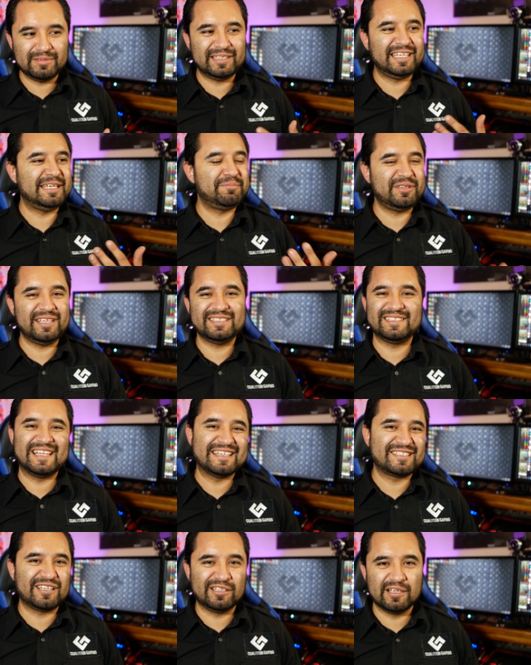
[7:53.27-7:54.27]
keep things
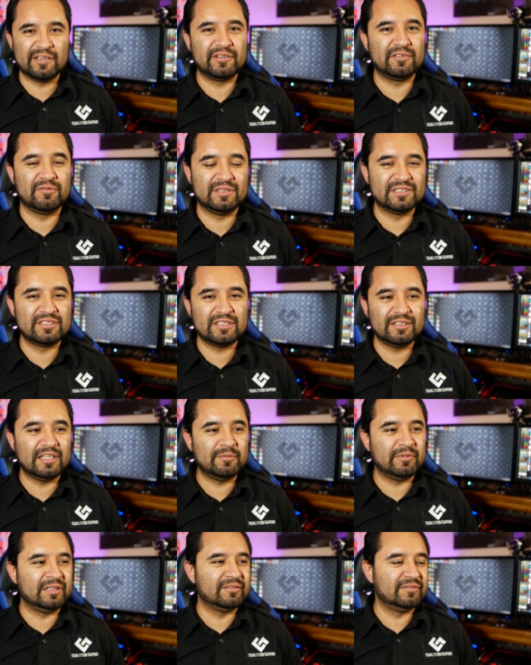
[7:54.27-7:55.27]
less cluttered when
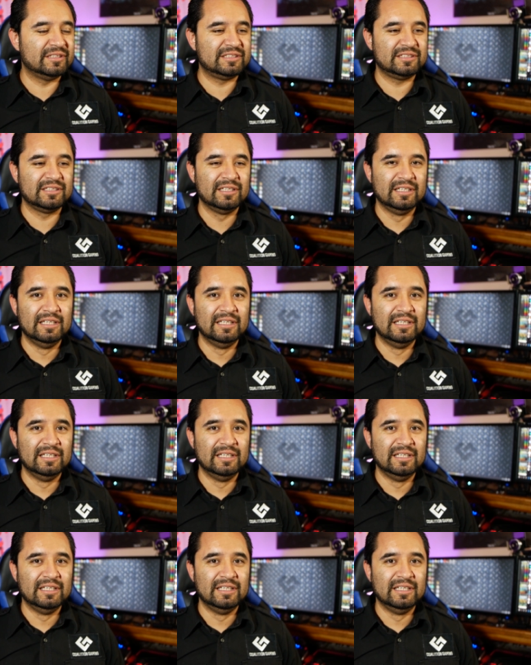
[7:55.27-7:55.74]
streaming, which,